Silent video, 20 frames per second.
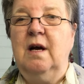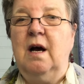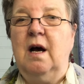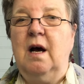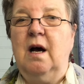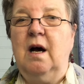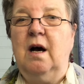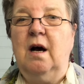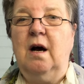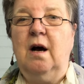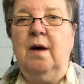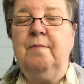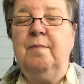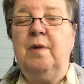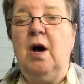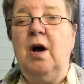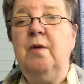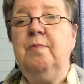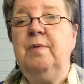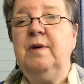uh, I'm
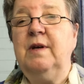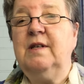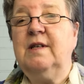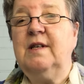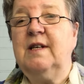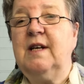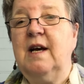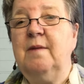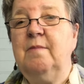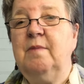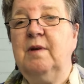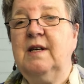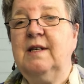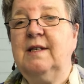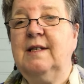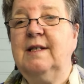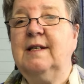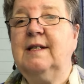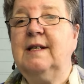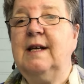hoping today because
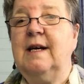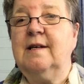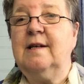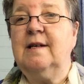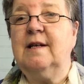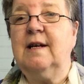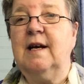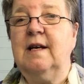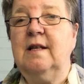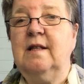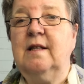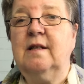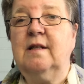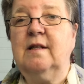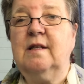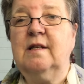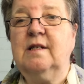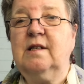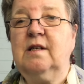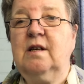it's Saturday that
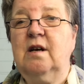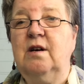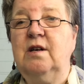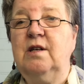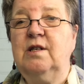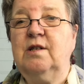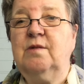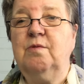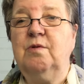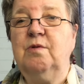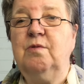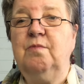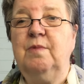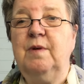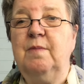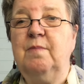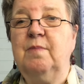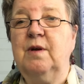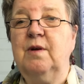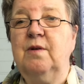the skies will be
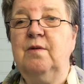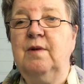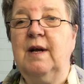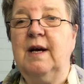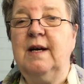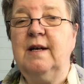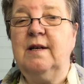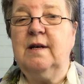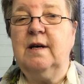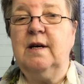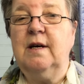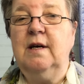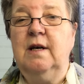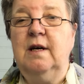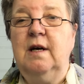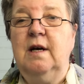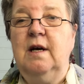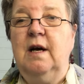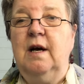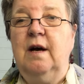blue later
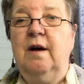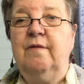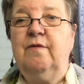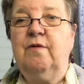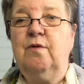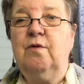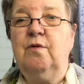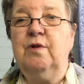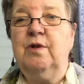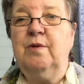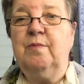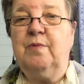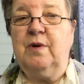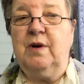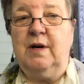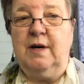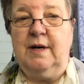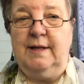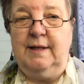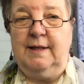for all the
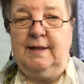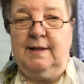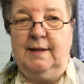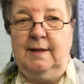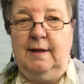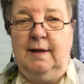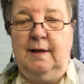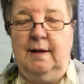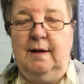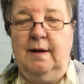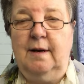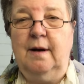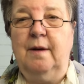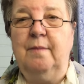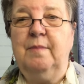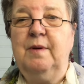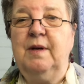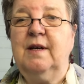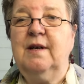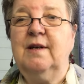brides uh,
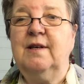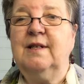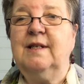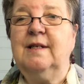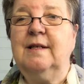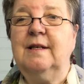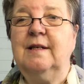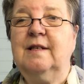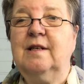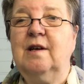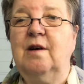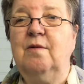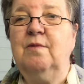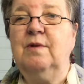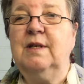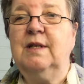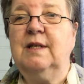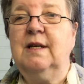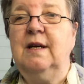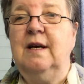because it's
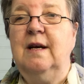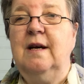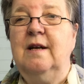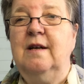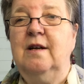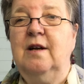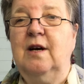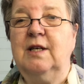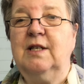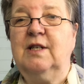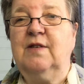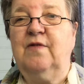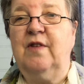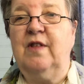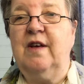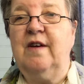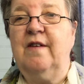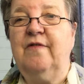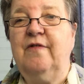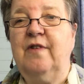always nice for
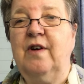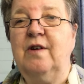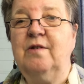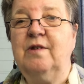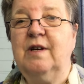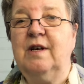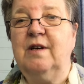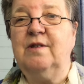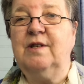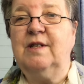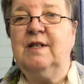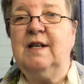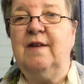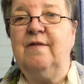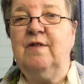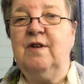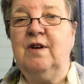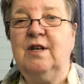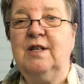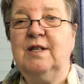their photos to have
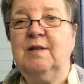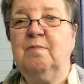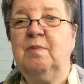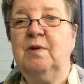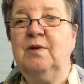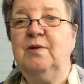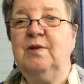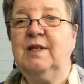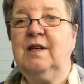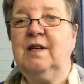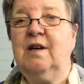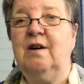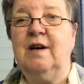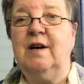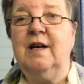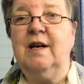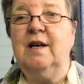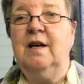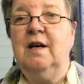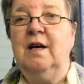a nice blue
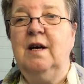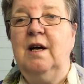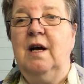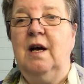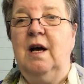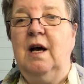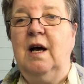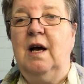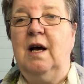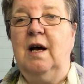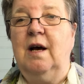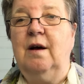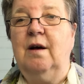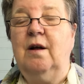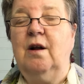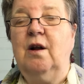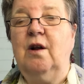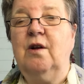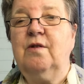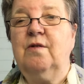sky uh,
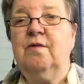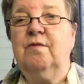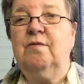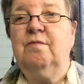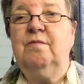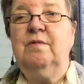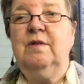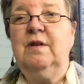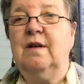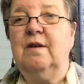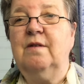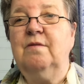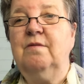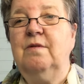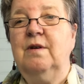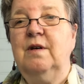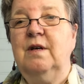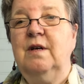a lot of you know